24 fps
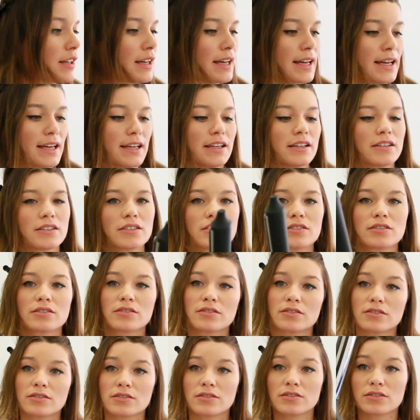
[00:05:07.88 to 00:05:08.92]
Okay,
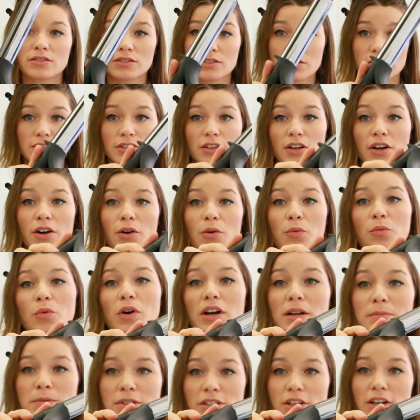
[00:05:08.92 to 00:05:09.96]
so
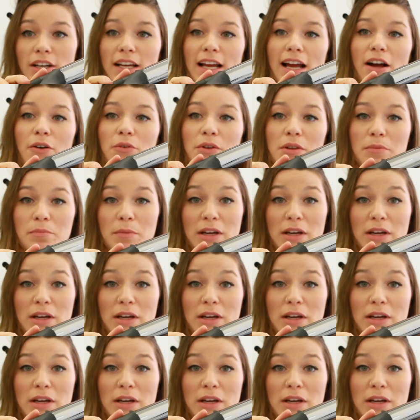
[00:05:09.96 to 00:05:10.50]
what I'm starting out with,